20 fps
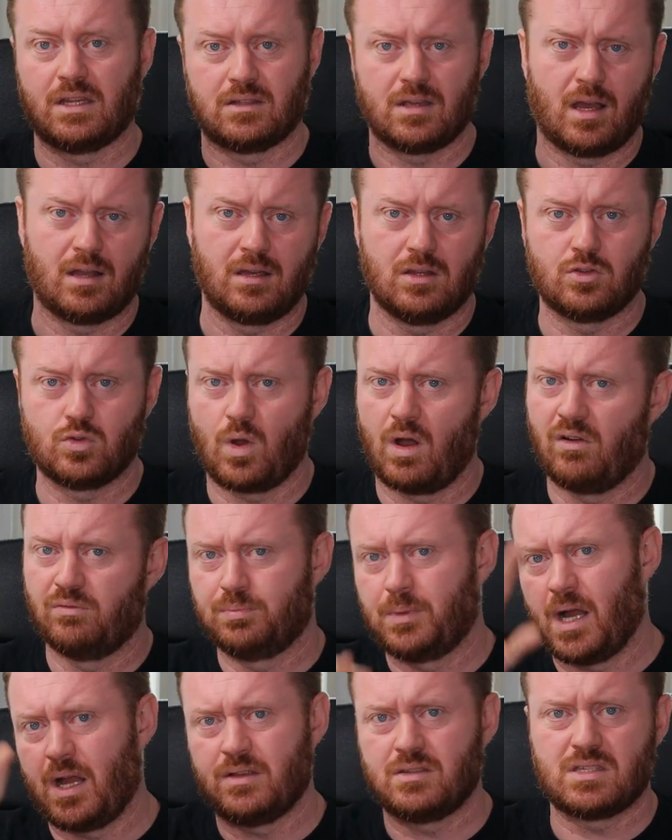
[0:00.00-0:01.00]
get done in twelve
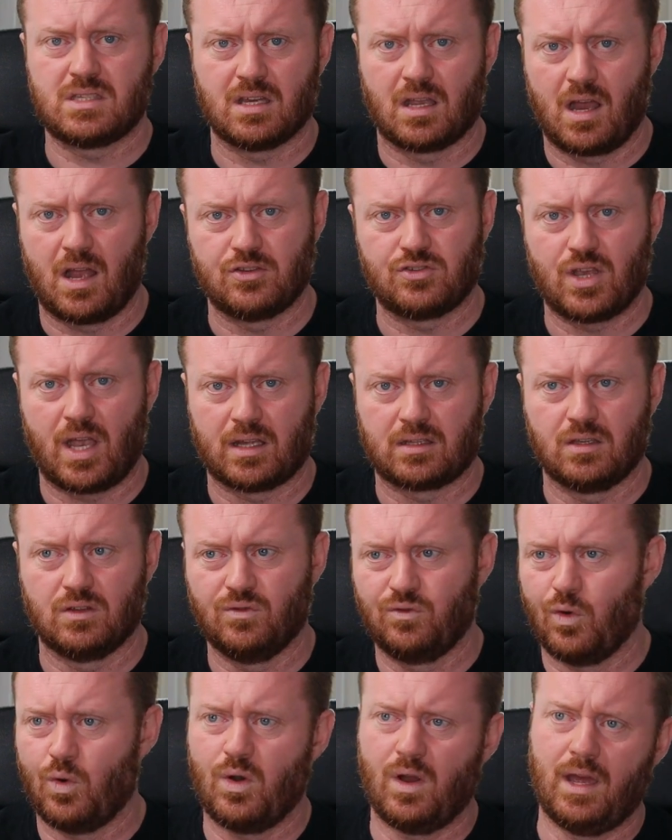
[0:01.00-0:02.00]
months, the contract is
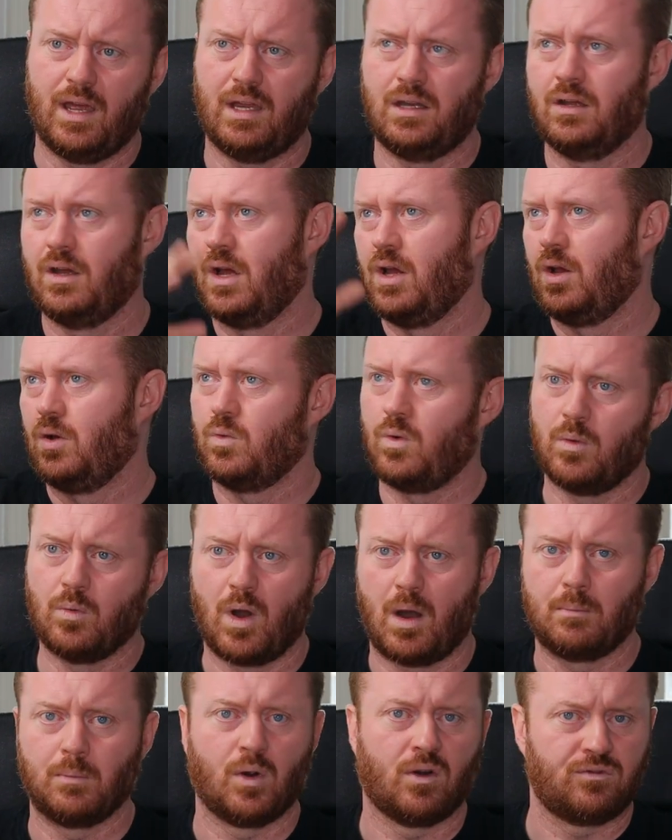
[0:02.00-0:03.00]
void, we
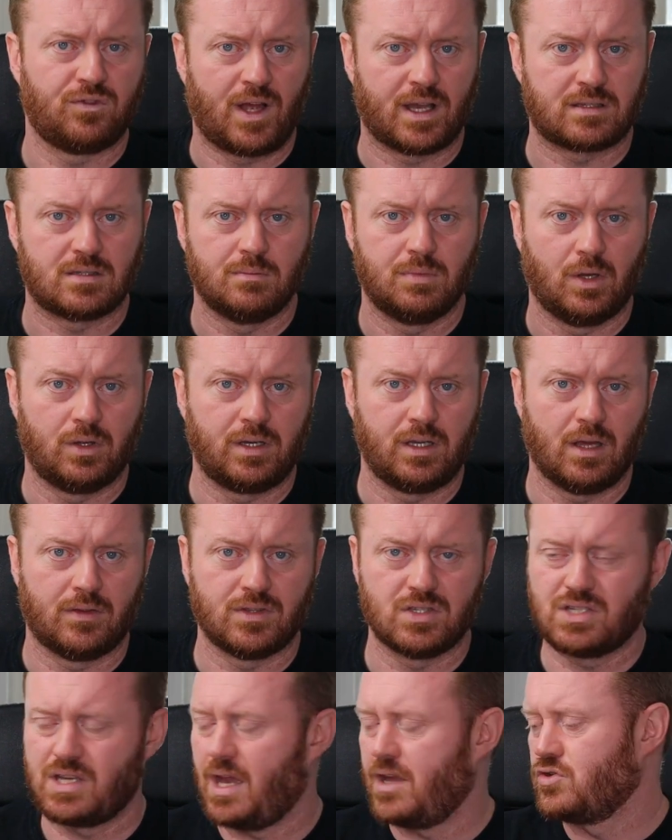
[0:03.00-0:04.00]
want more flexibility on
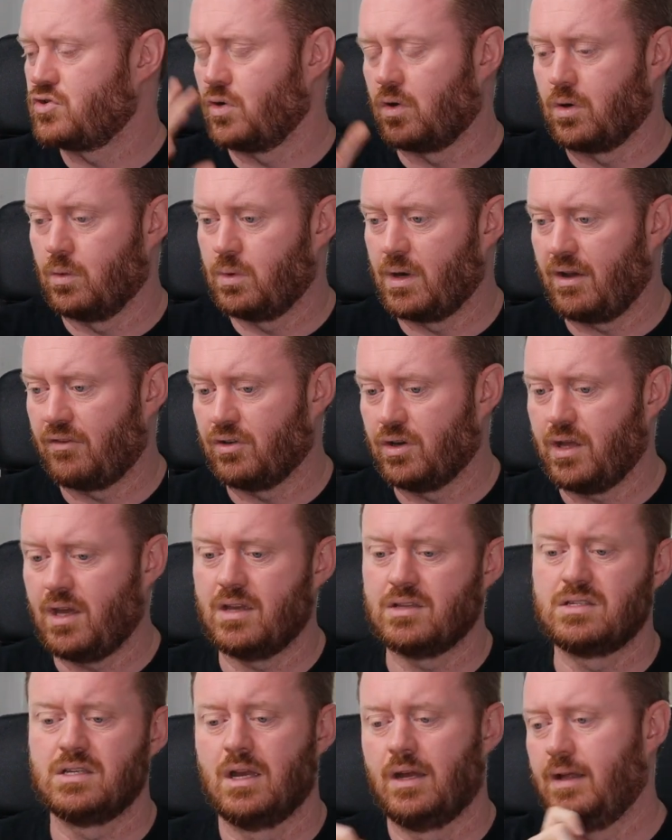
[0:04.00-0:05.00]
the schedule or whatever it
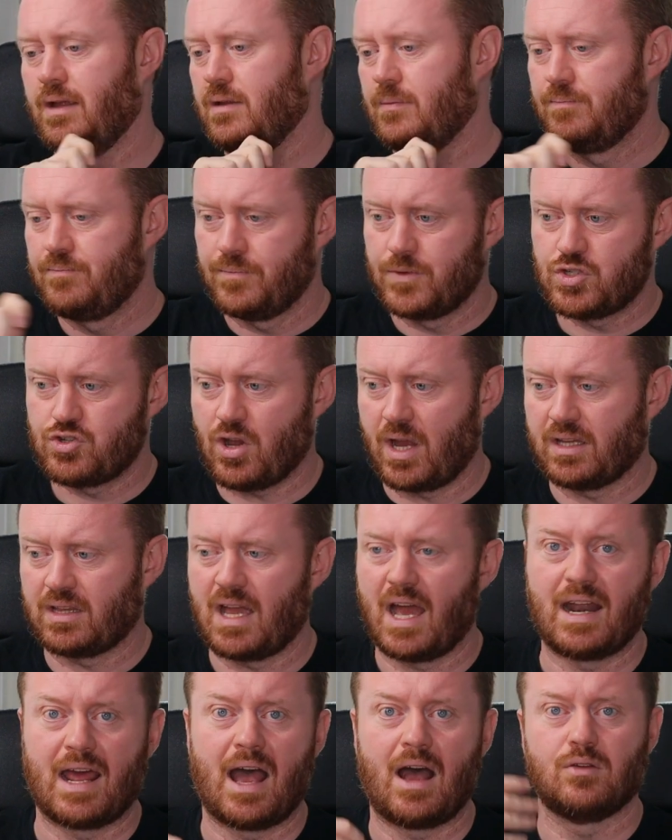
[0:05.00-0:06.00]
is, strike
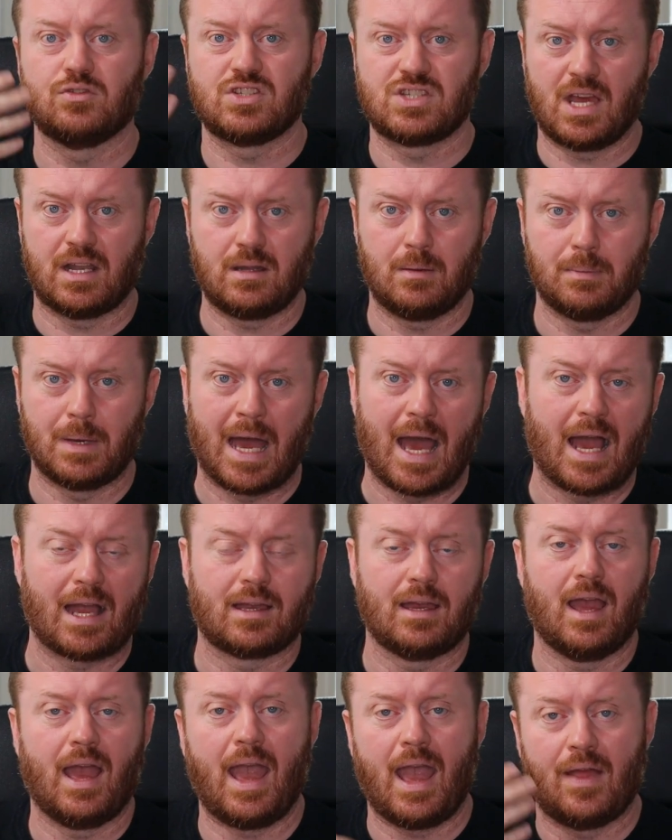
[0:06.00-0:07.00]
that out, send it
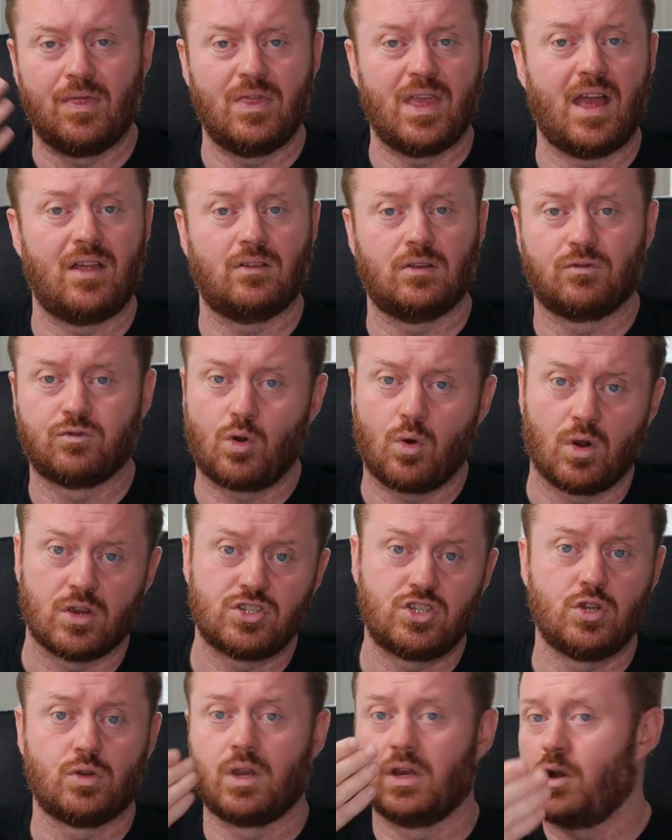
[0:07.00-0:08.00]
back, and then of
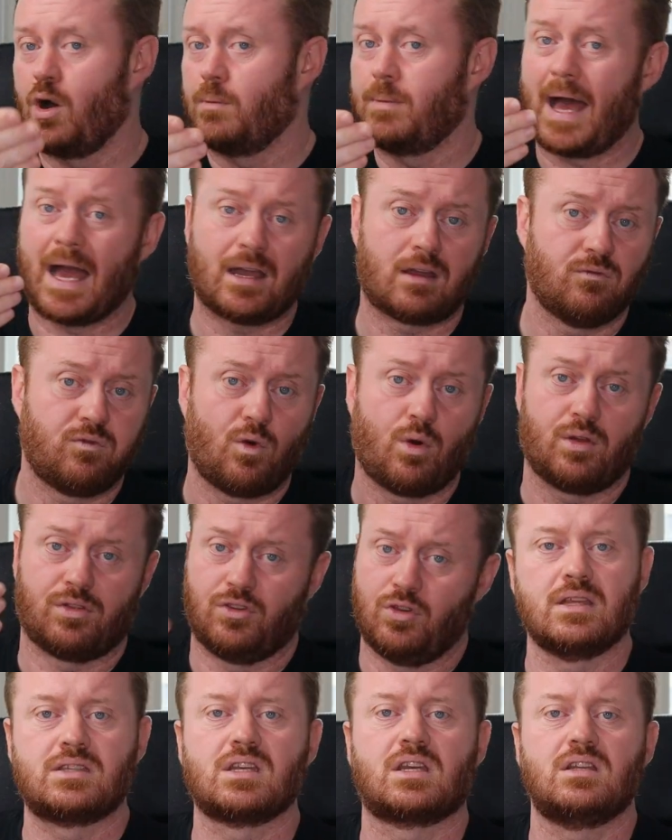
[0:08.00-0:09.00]
course you can go back and
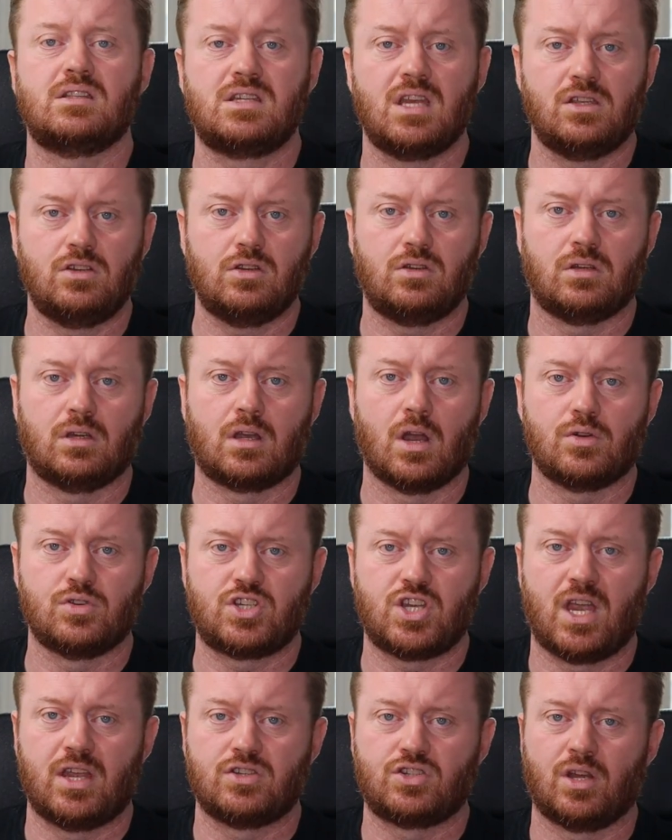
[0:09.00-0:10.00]
forth. It's a continued
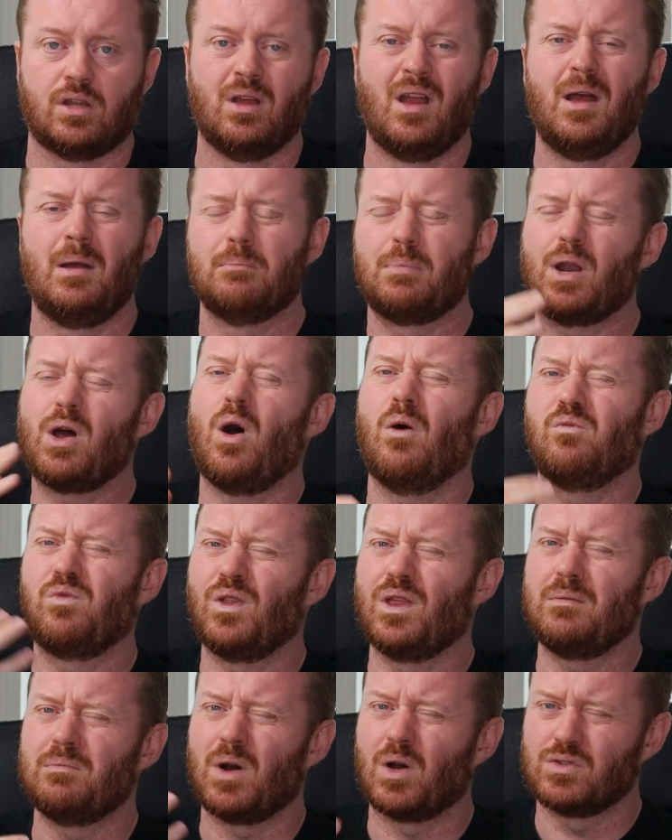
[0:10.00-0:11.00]
negotiation, but
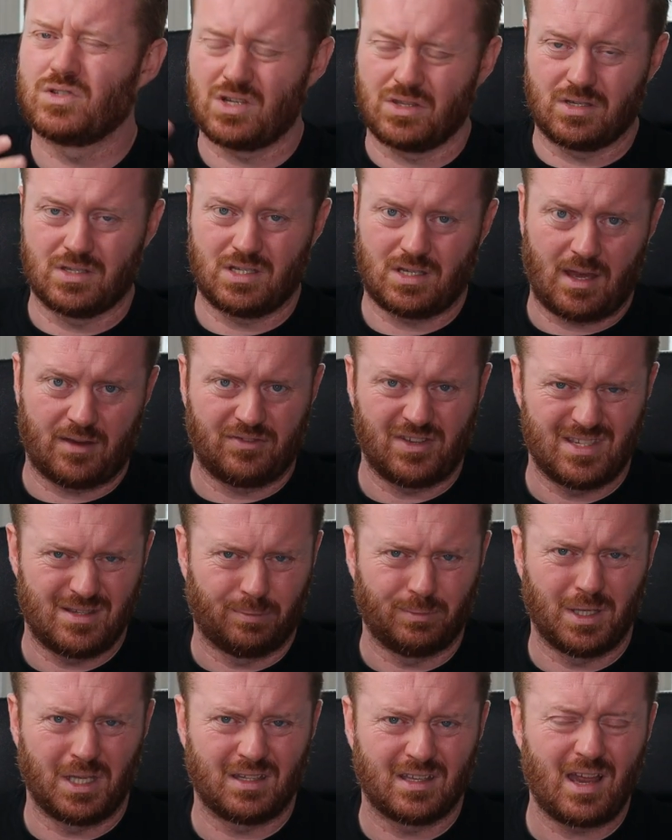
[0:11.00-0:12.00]
hopefully most of the stuff has
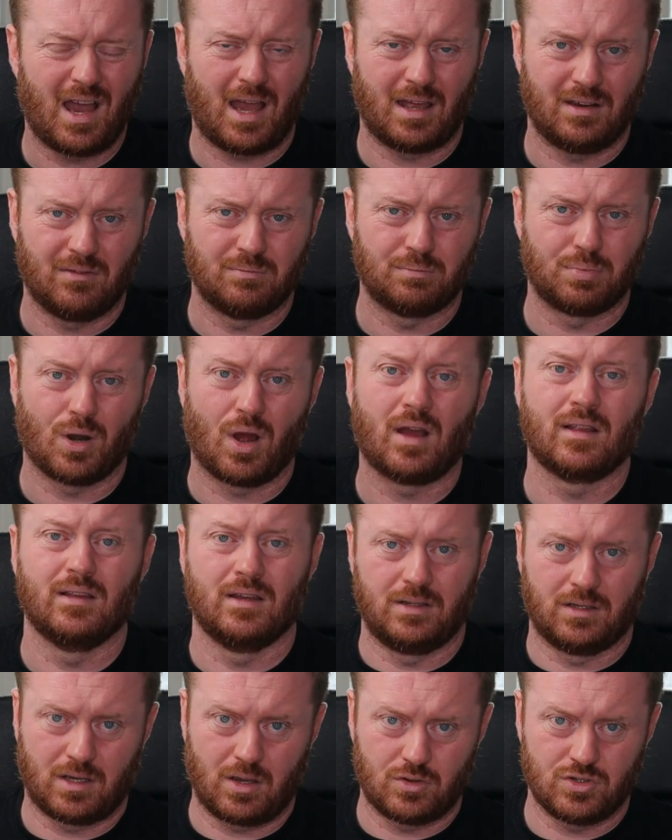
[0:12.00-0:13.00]
been kind of
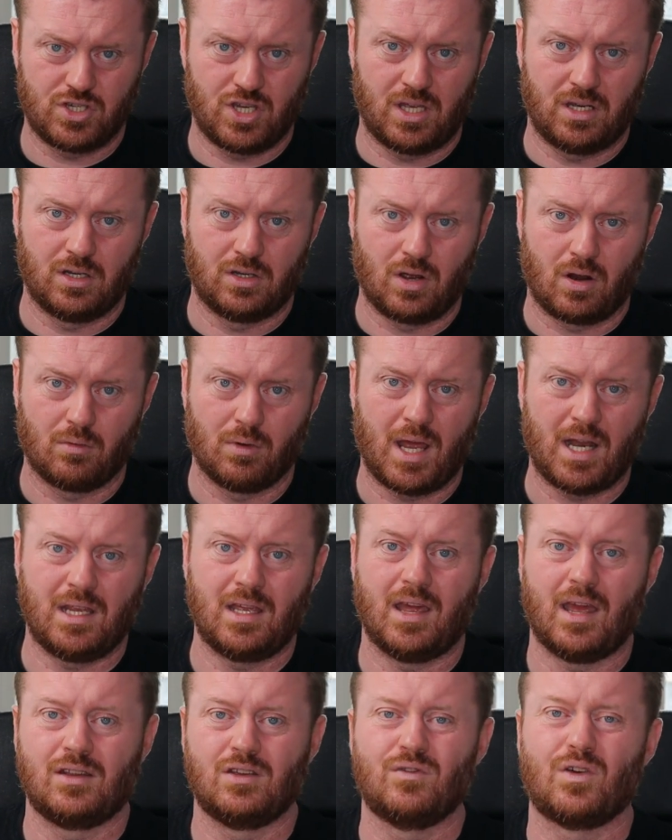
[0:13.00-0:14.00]
broadly negotiated
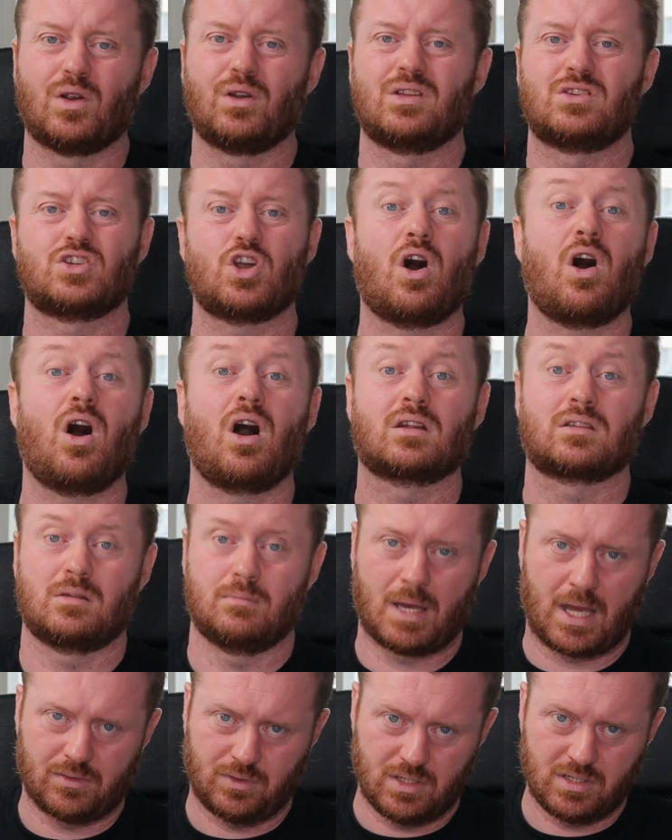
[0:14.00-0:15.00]
already and you've already talked
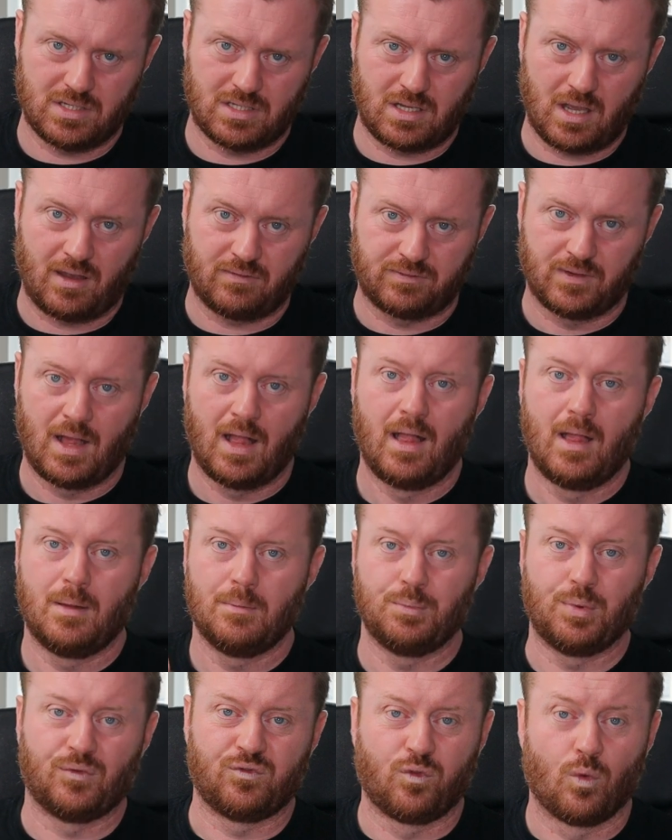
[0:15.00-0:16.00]
about this stuff
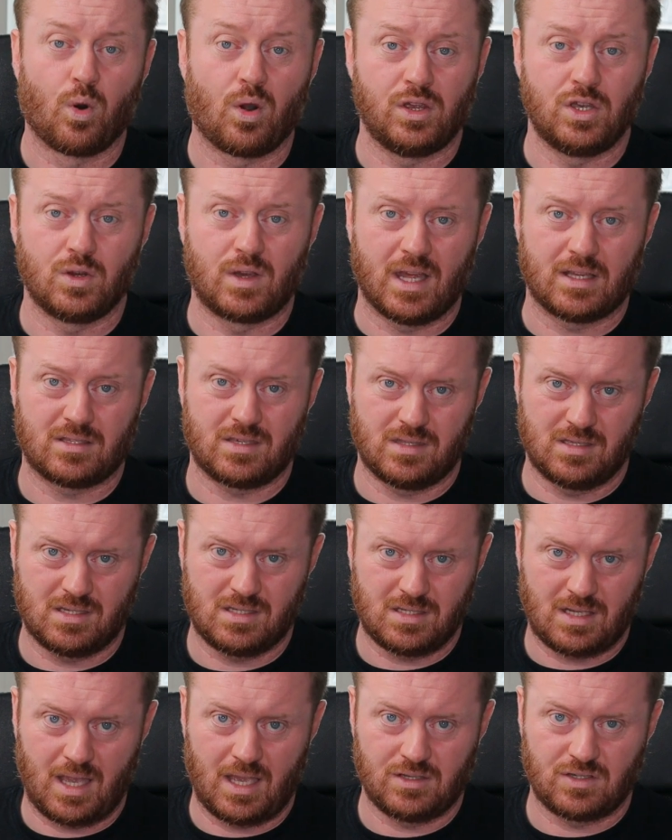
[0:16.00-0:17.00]
before you get to the
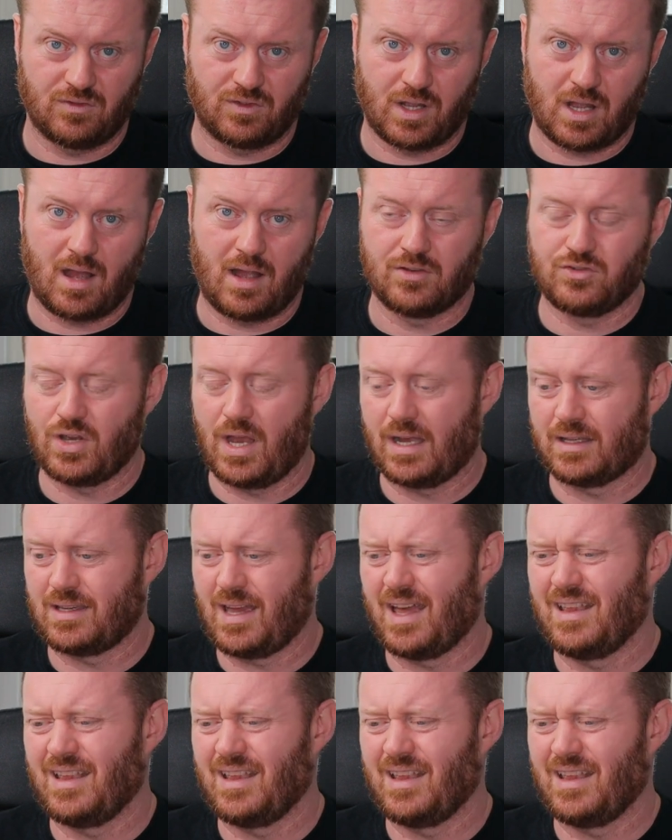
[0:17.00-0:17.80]
stage of a contract.